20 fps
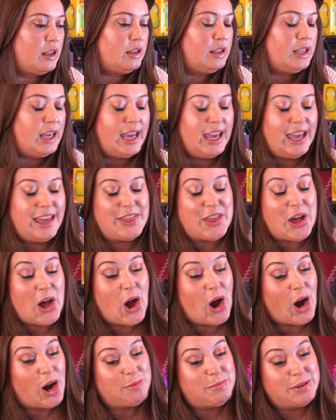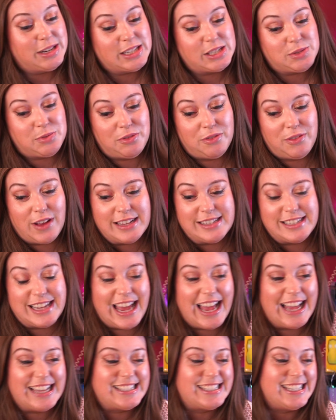Yeah, the harmonies were
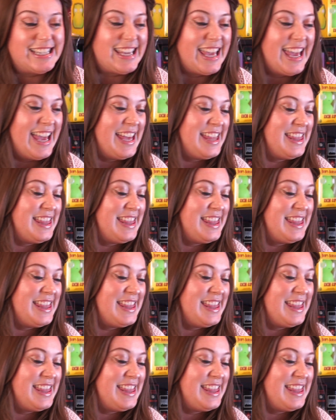fantastic.